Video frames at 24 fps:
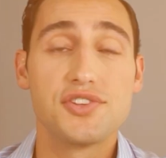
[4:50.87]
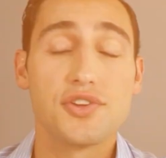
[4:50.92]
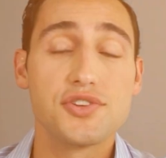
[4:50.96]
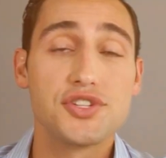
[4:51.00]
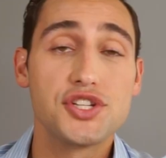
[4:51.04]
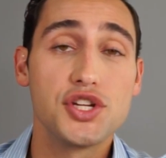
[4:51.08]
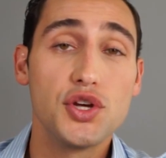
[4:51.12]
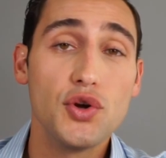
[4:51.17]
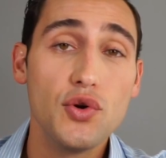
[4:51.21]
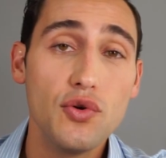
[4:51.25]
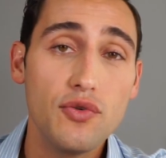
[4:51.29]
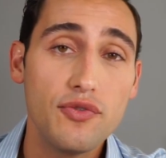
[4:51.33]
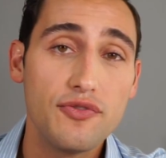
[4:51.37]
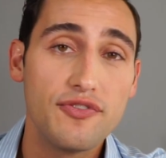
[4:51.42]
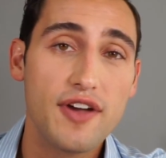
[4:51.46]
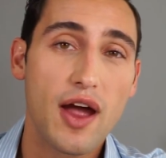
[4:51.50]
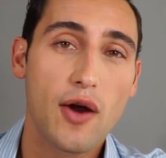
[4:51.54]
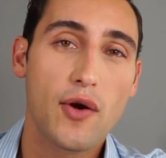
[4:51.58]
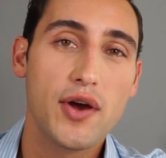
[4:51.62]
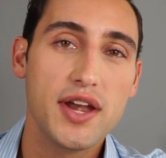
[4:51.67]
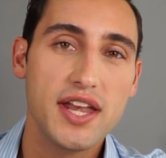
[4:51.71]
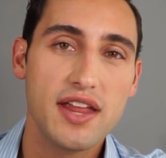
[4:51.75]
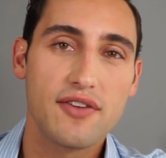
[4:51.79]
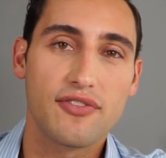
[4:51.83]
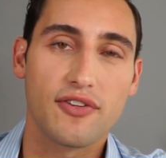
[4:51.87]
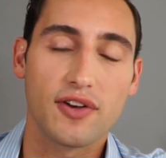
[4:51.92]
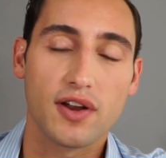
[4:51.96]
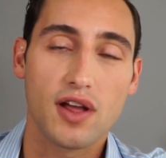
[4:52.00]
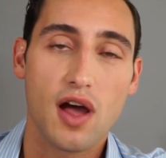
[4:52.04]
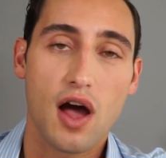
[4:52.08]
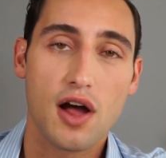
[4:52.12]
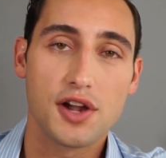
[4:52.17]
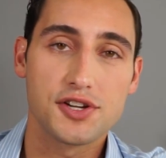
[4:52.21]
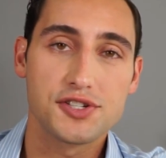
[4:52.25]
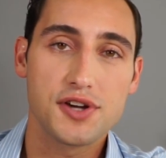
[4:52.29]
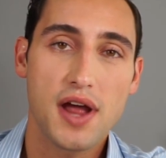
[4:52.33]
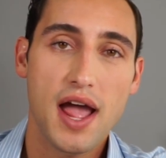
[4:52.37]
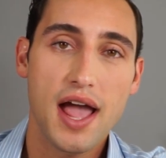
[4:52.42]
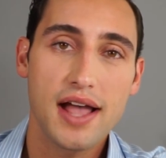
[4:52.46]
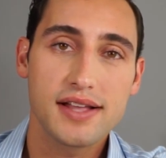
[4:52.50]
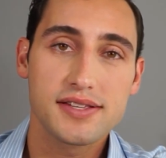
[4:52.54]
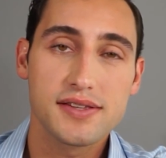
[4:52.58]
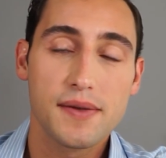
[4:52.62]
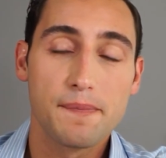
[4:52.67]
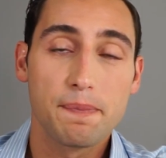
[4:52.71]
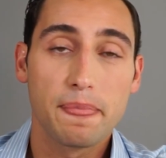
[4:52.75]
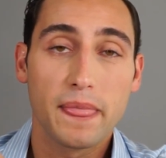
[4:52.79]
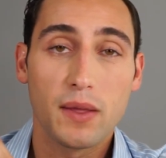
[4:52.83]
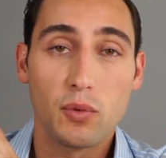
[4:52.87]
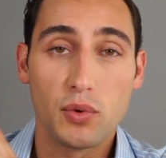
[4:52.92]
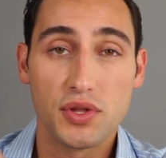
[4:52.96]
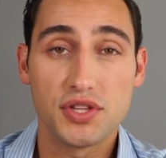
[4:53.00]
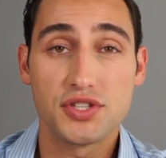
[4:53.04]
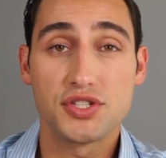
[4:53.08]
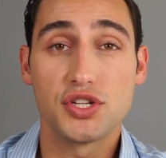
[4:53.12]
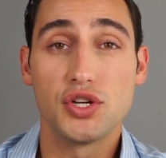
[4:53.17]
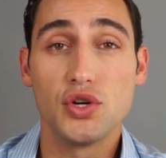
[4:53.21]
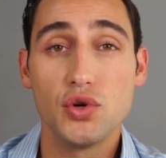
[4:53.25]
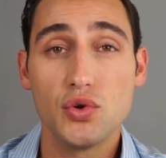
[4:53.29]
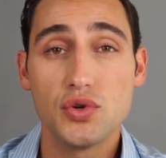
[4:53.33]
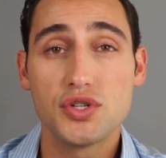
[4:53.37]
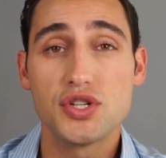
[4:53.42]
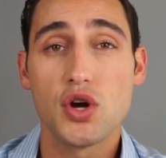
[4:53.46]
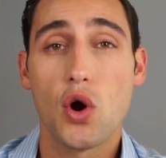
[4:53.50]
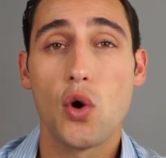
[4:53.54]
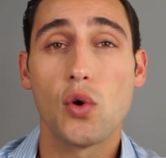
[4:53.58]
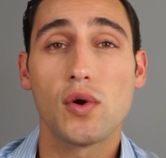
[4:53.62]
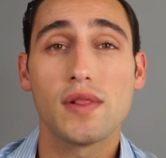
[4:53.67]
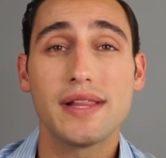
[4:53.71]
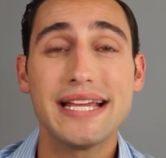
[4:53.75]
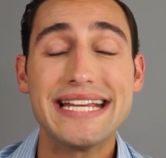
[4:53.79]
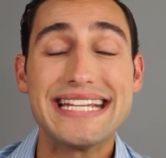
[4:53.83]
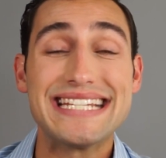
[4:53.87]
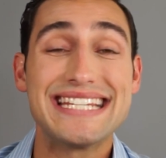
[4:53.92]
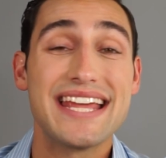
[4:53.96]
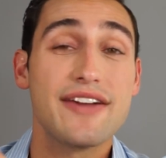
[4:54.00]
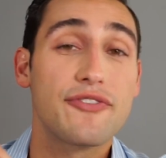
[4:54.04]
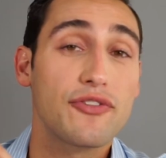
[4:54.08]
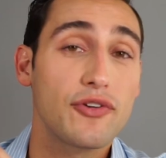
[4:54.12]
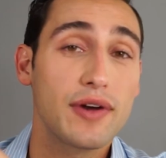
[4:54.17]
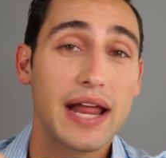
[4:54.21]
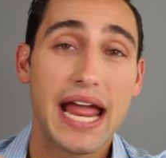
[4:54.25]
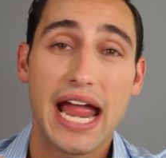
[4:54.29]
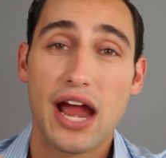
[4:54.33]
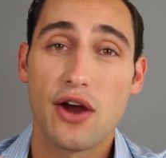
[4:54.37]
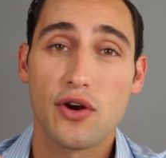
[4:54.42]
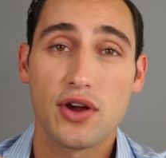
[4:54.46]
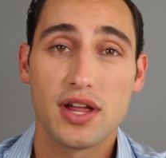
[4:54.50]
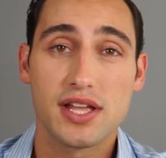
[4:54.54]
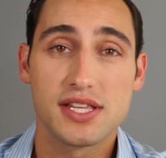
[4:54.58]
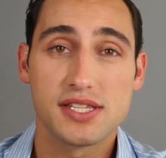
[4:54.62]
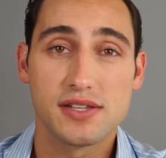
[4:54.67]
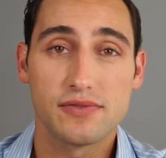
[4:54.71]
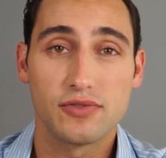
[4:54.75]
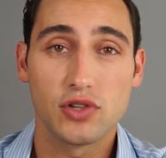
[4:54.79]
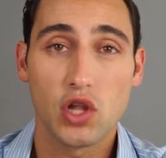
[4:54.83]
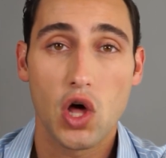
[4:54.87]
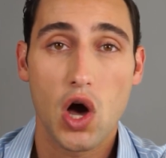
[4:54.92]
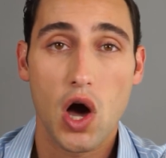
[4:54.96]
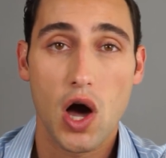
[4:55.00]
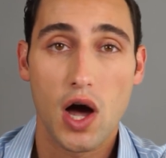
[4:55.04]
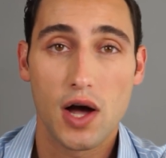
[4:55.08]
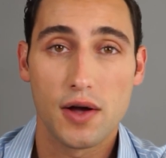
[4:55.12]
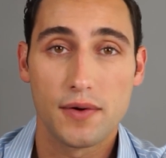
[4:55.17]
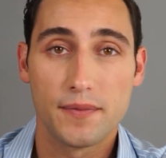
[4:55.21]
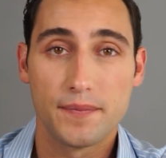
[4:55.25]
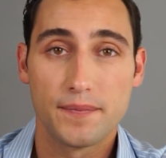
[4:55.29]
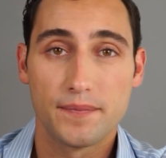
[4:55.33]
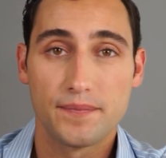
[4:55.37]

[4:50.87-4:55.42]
are two very different contracts with two totally different areas of law,